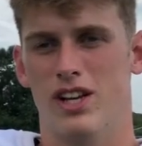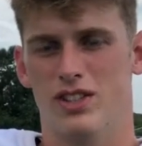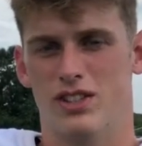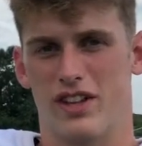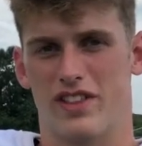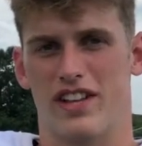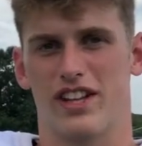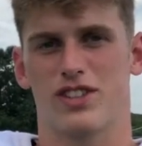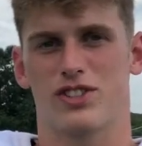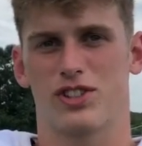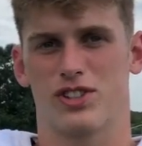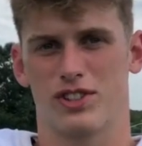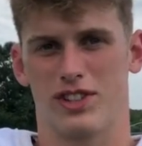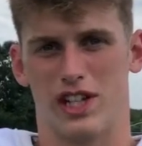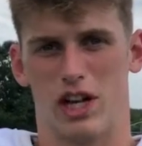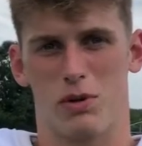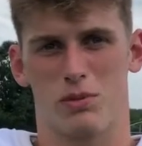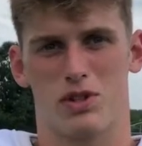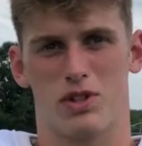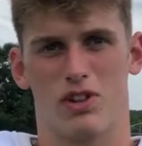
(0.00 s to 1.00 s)
So I think that certainly
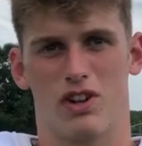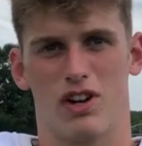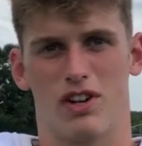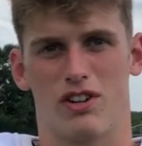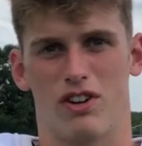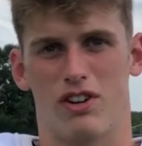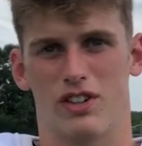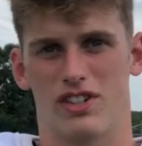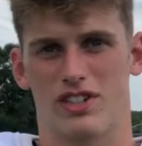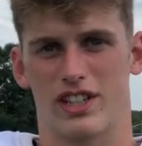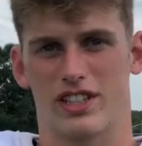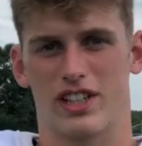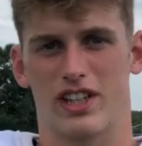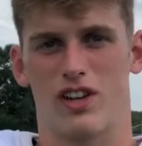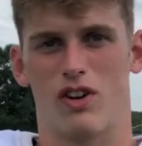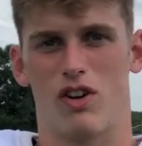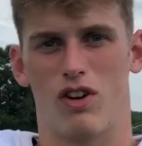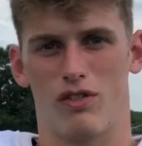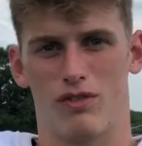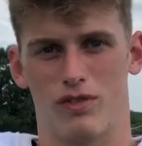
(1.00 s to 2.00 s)
helps a lot, not just that
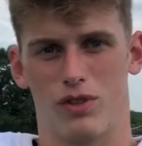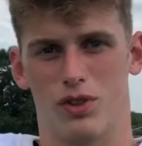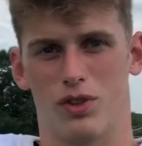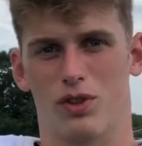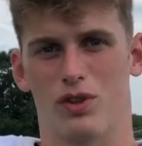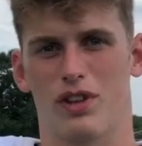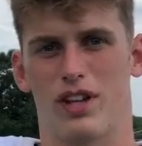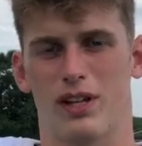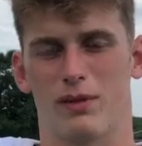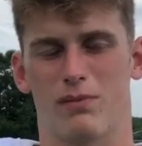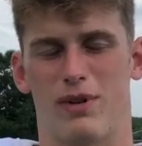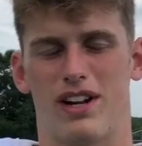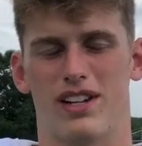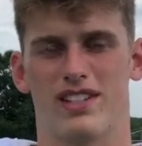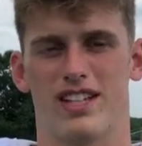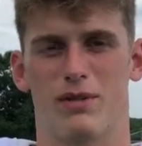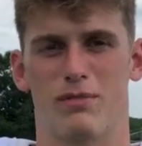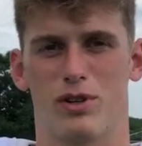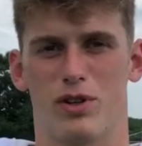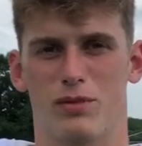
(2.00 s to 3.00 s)
on-field
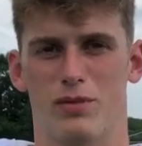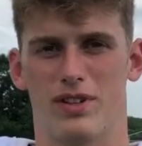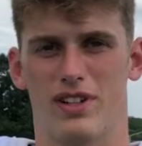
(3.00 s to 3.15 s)
mind tempo,